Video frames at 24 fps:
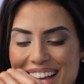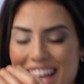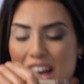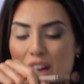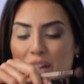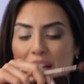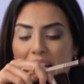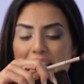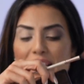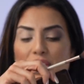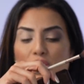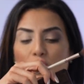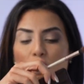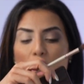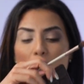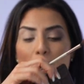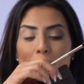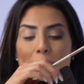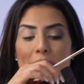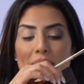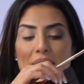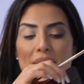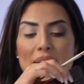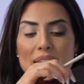Okay, so
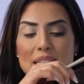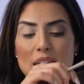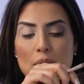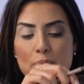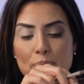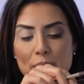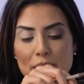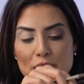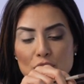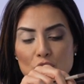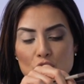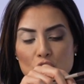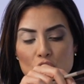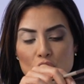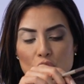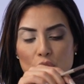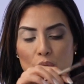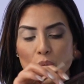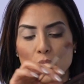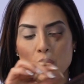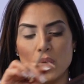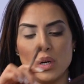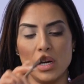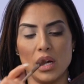I'm gonna dip
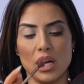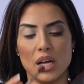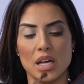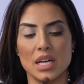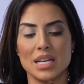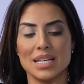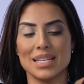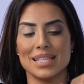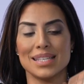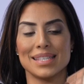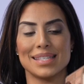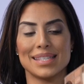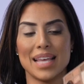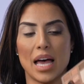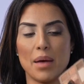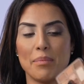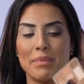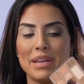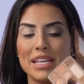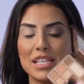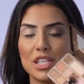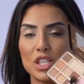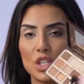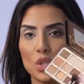into
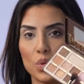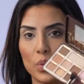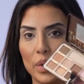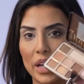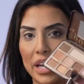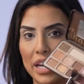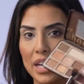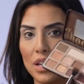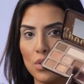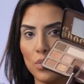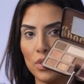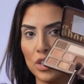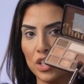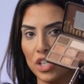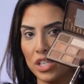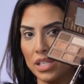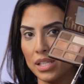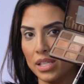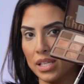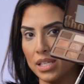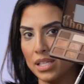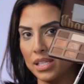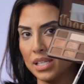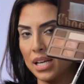Semi-Sweet, which is
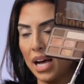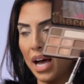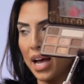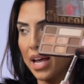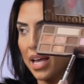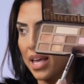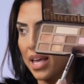this guy